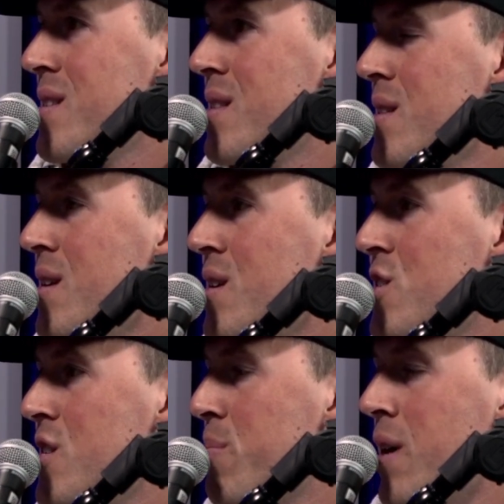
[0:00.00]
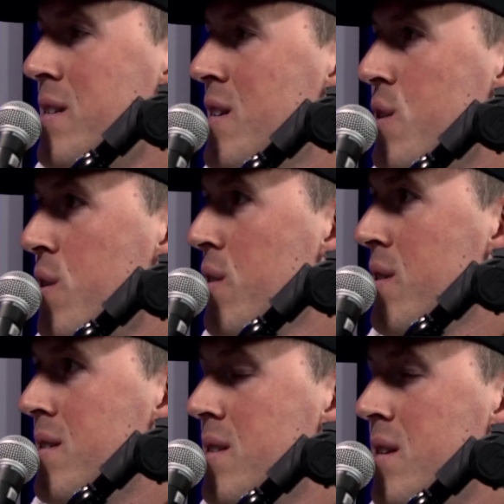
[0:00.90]
the leadership, or I disagree with
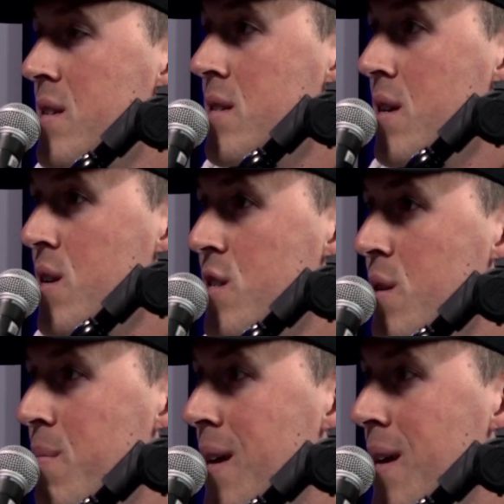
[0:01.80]
this decision leadership